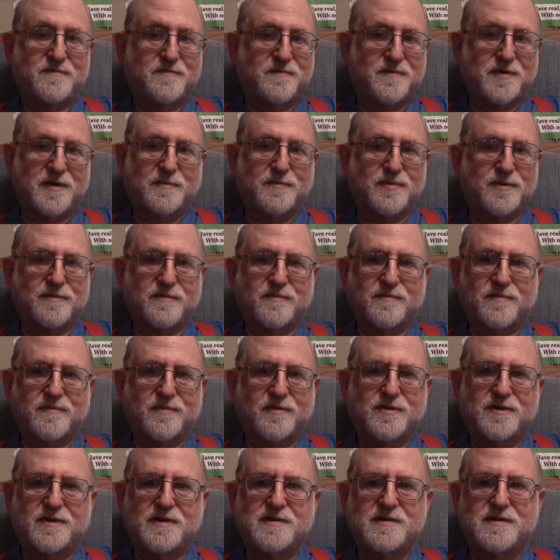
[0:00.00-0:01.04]
people
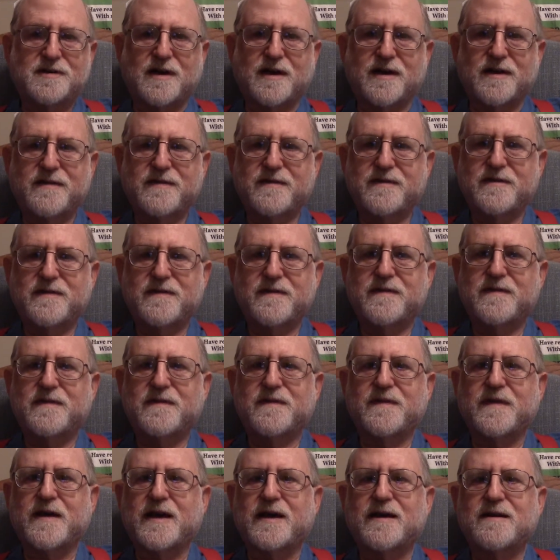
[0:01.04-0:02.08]
could decide
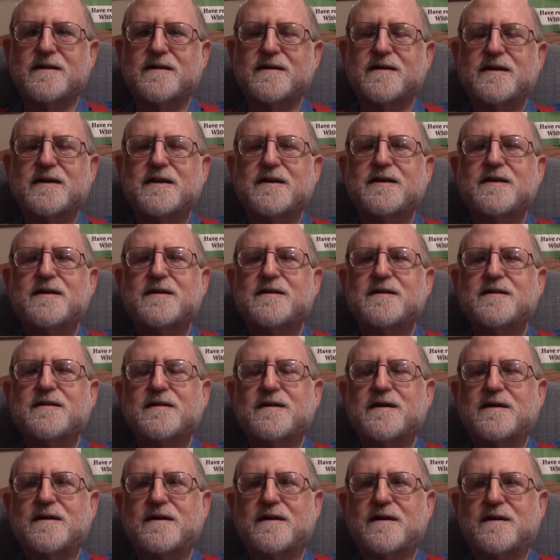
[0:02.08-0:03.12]
that
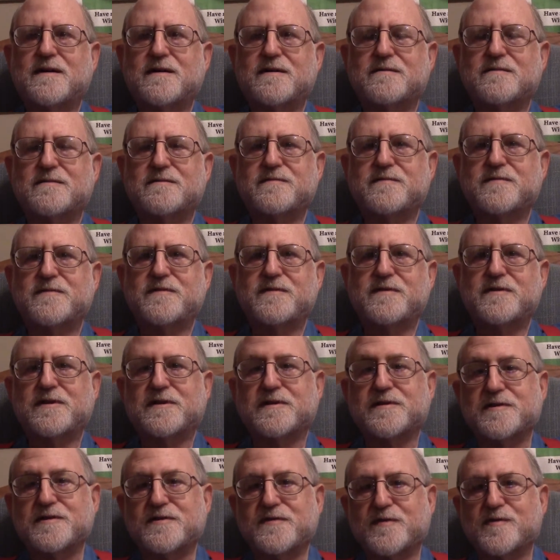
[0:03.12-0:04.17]

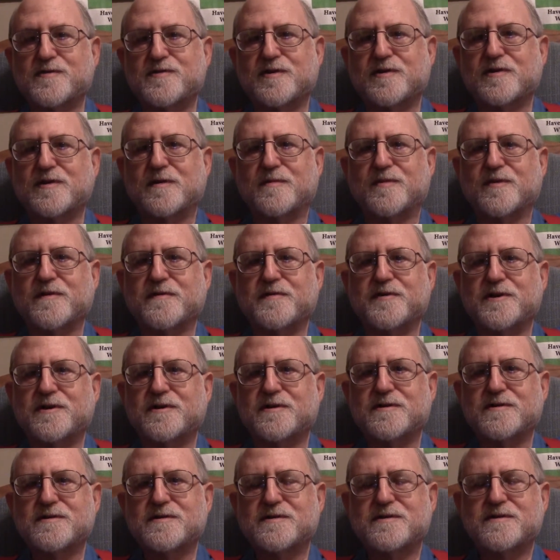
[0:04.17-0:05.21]
at least for a certain number of
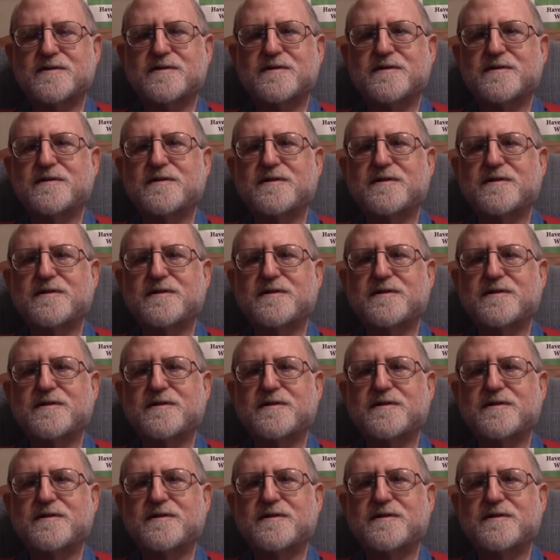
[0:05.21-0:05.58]
years,